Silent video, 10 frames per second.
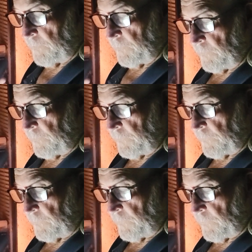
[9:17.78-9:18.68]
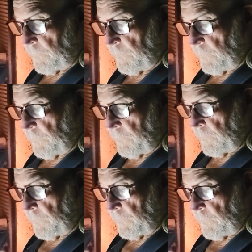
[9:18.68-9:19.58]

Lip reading: (no one is talking)